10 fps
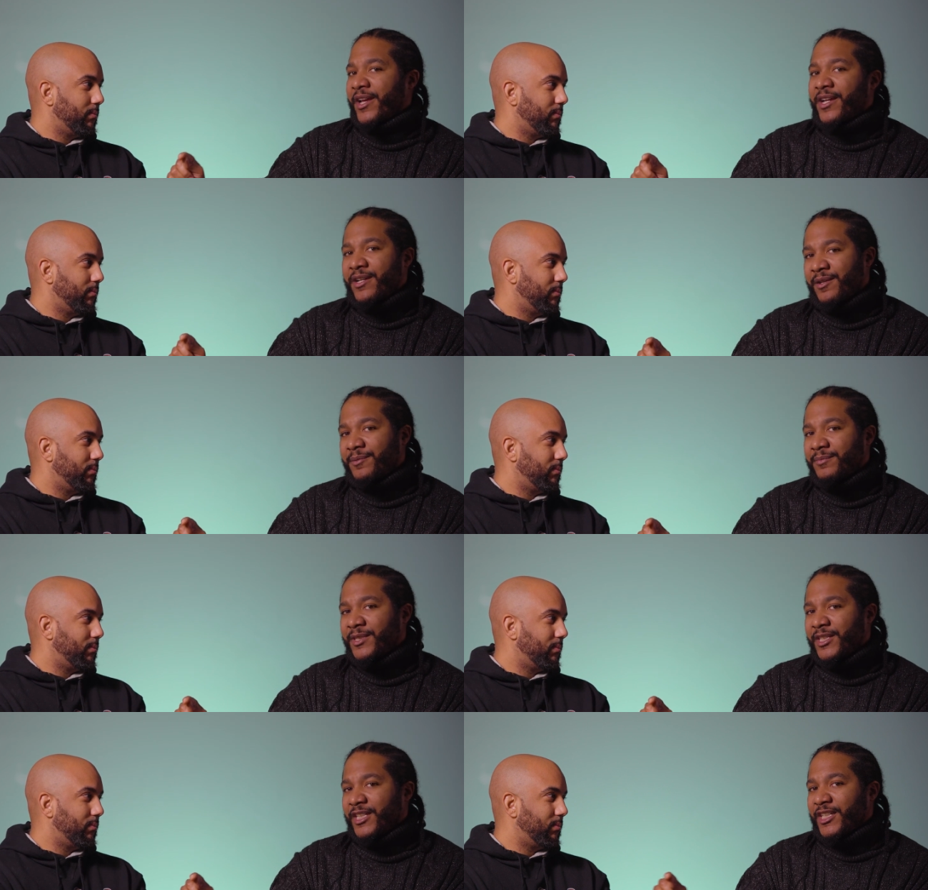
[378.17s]
Speaker 1: income
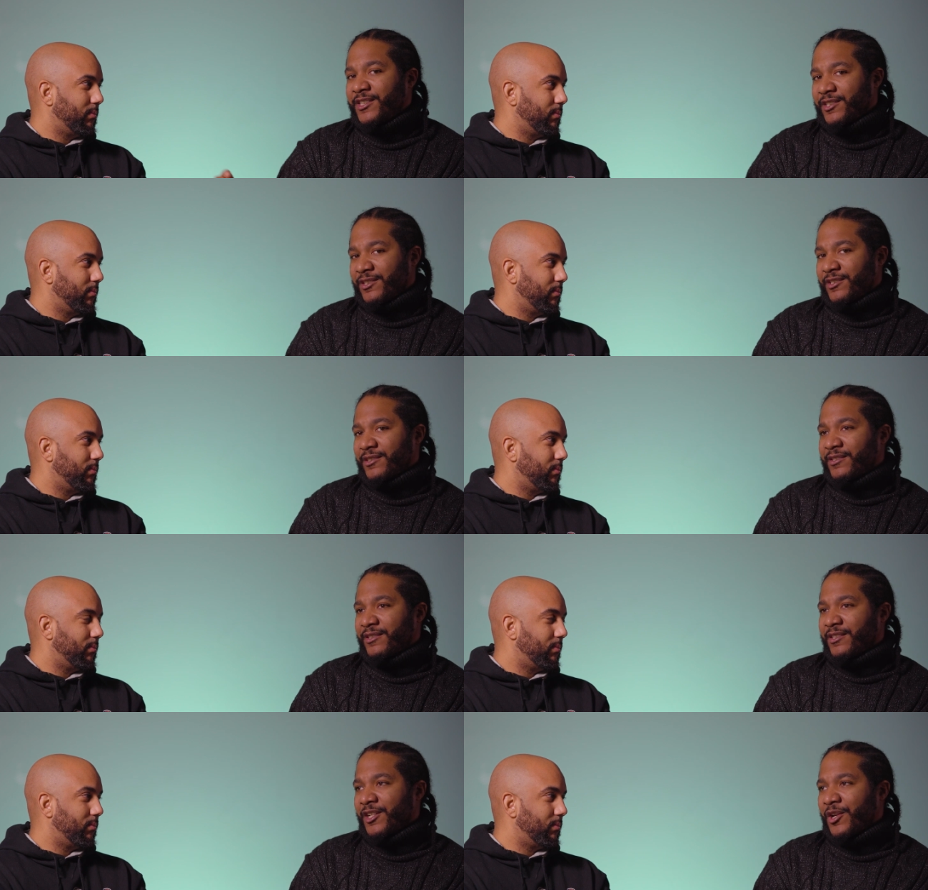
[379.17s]
to,
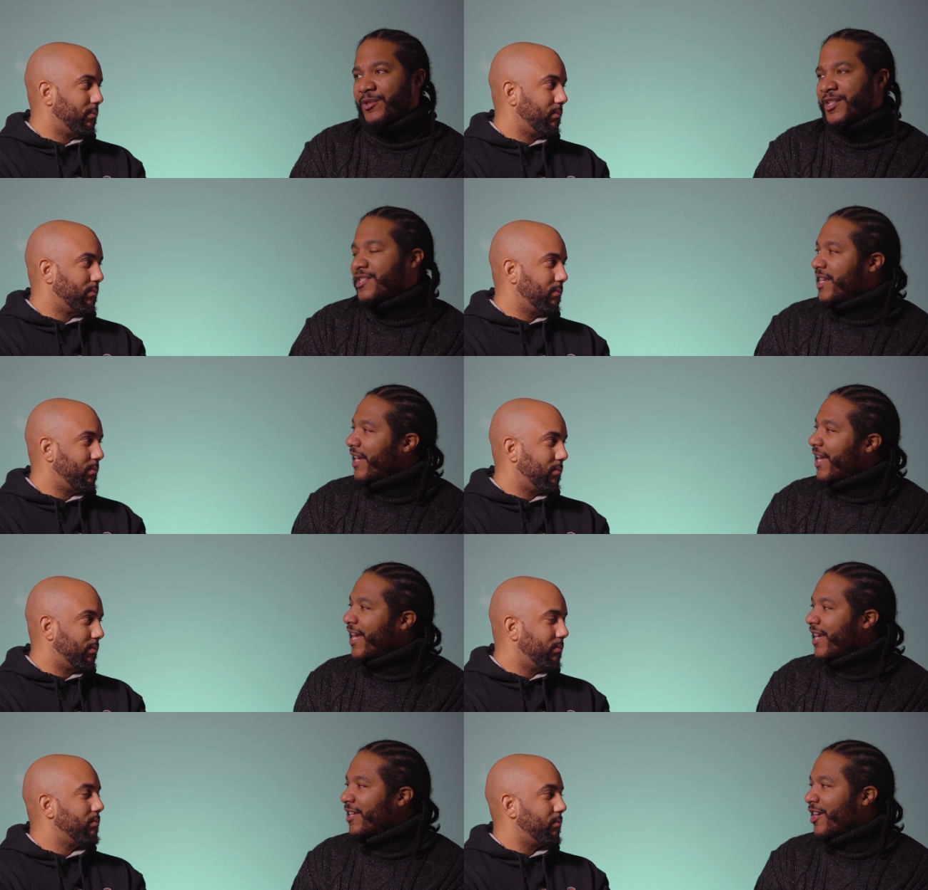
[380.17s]
you know, to say,
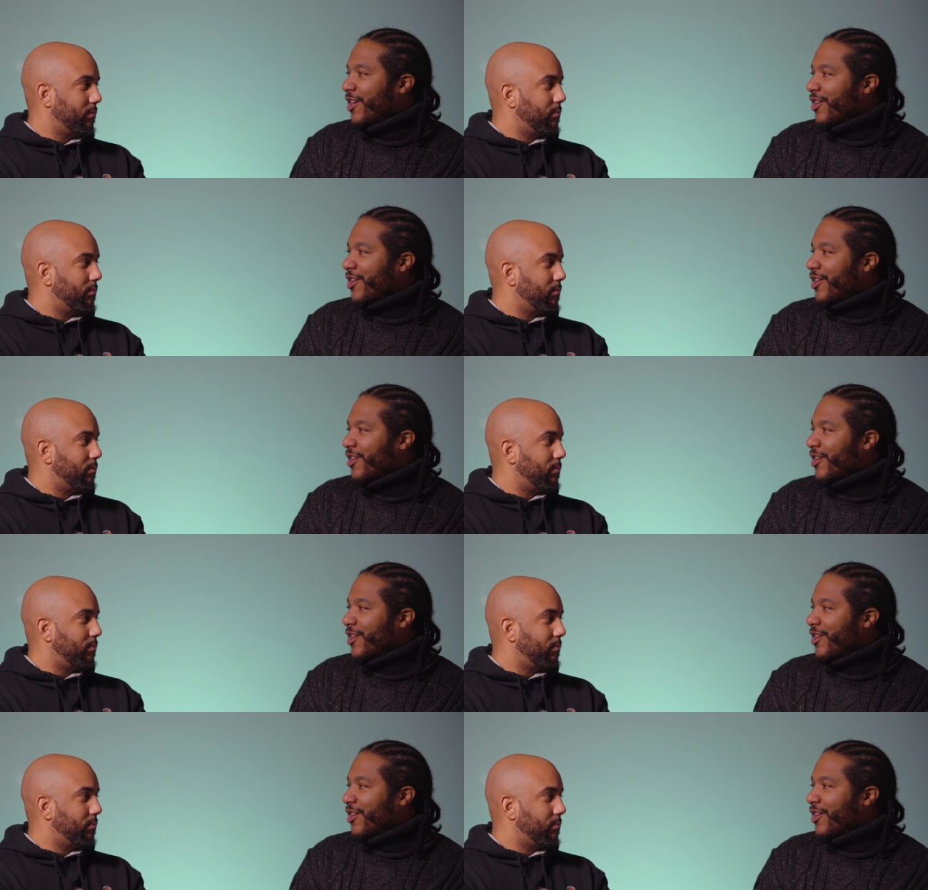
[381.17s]
hey,